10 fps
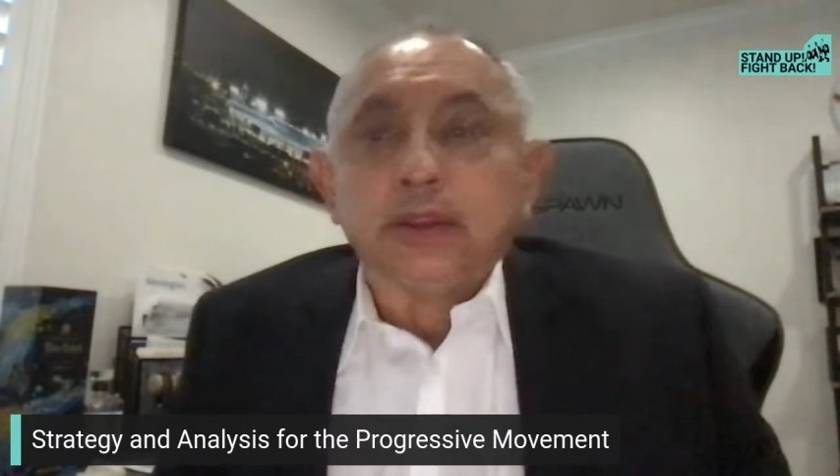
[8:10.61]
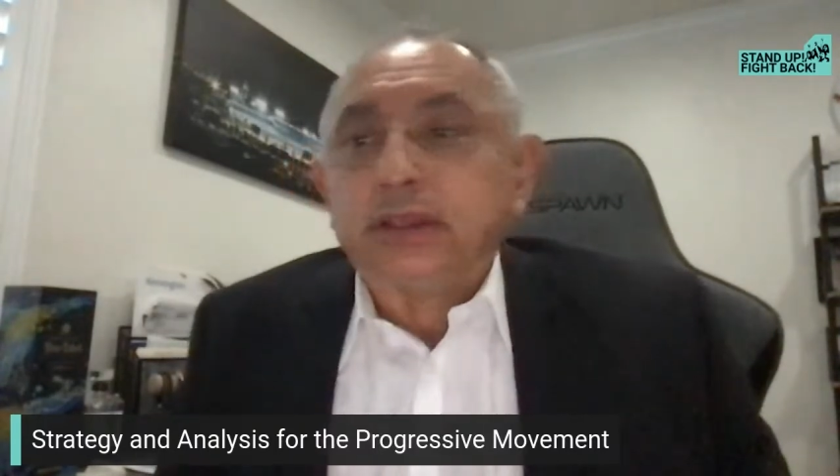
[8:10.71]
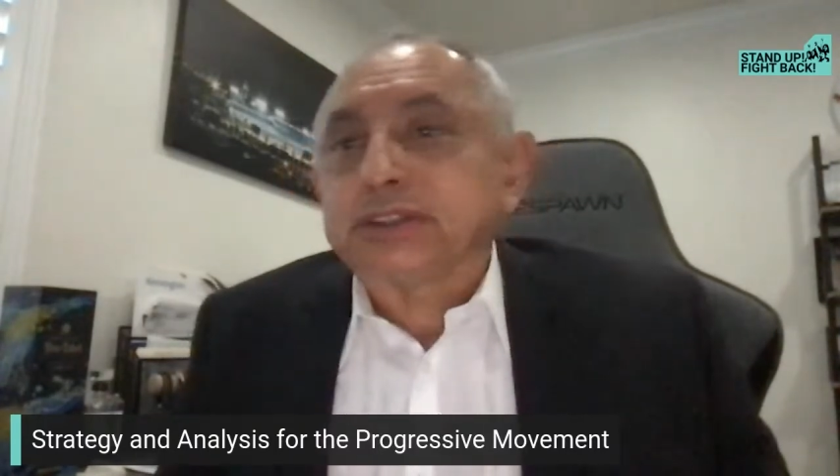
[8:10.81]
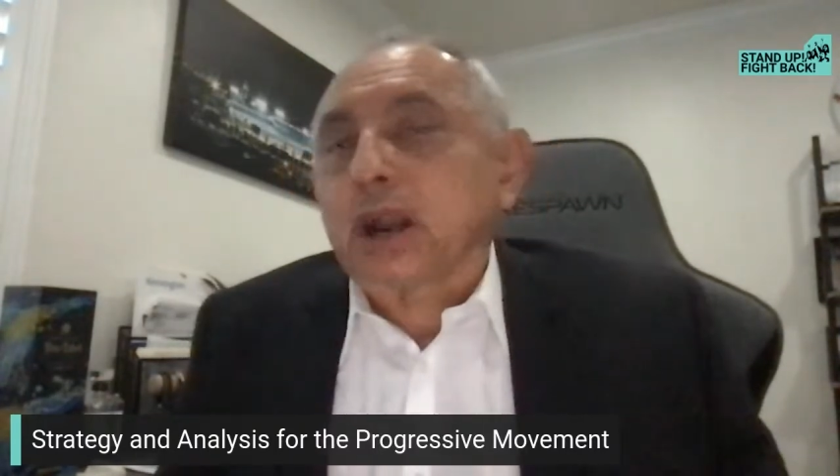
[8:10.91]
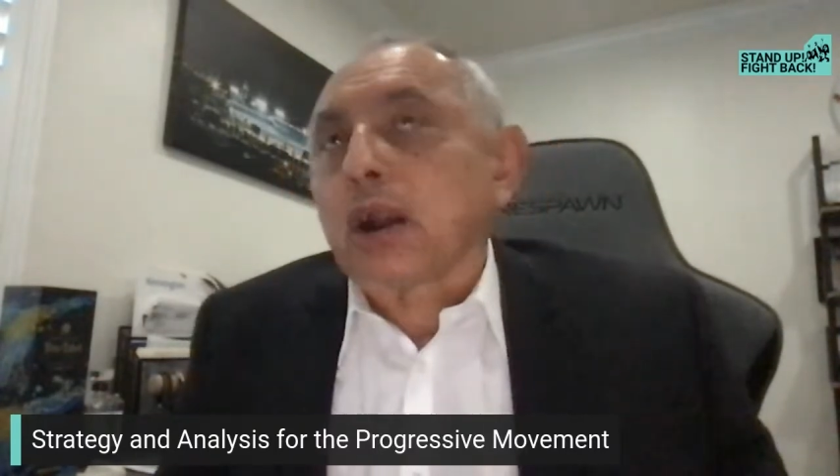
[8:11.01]

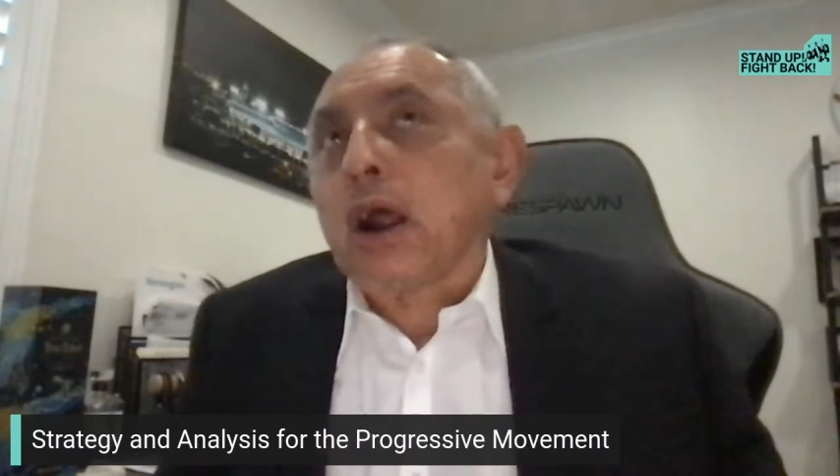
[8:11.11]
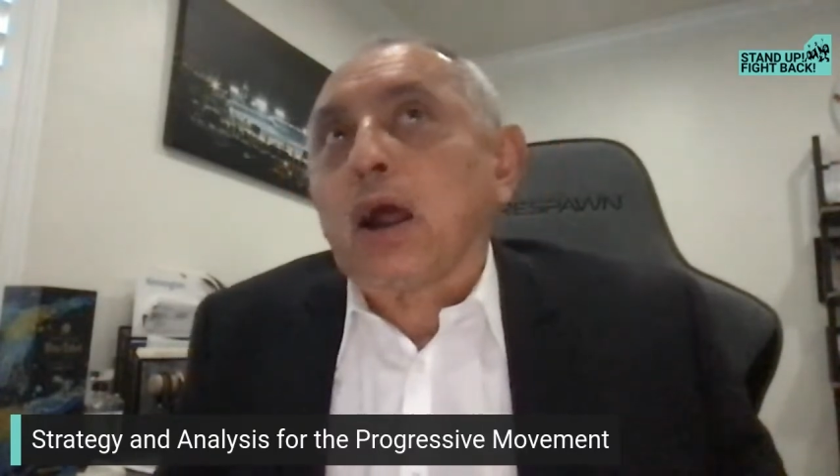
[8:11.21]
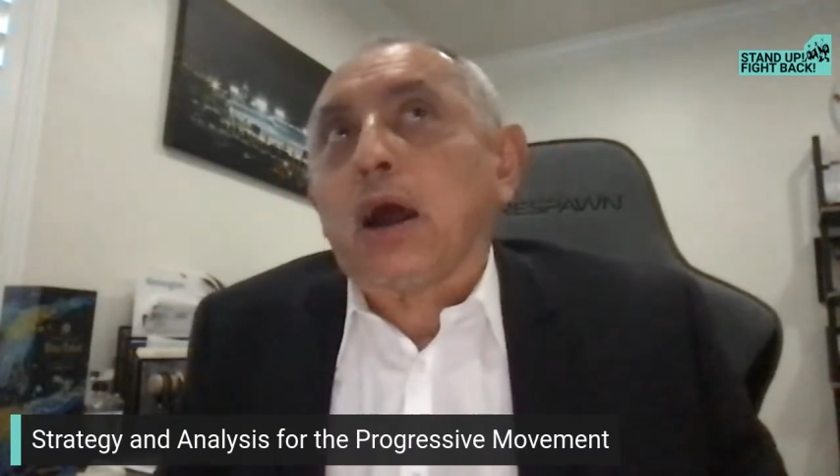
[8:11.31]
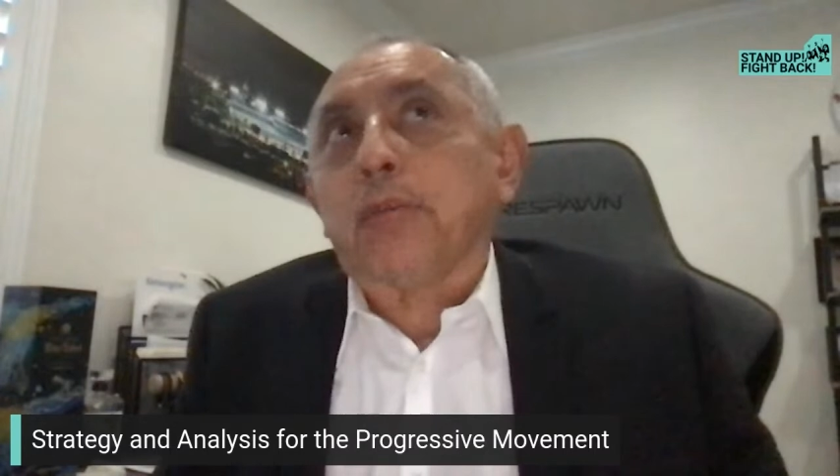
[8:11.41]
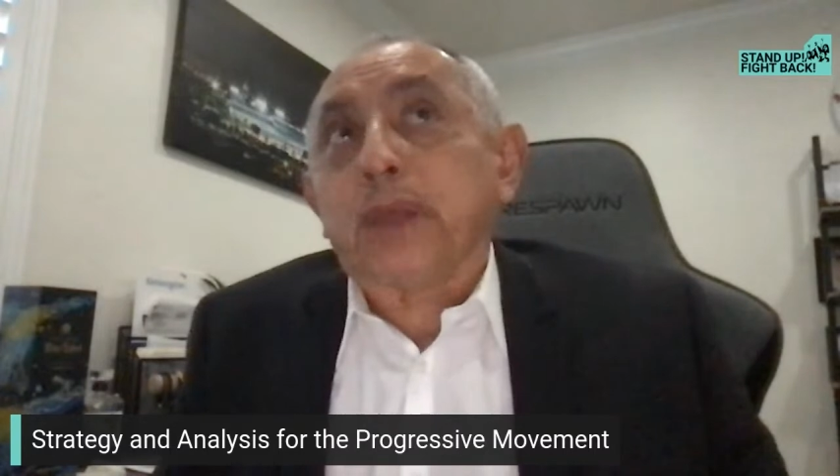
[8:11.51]
These
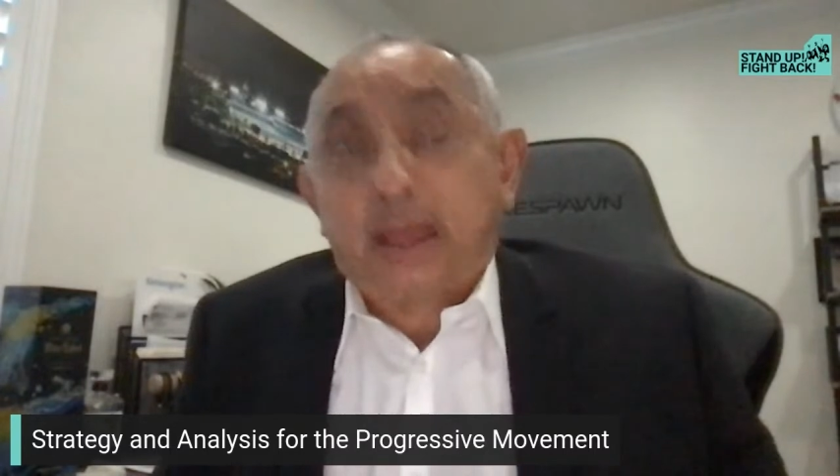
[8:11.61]
are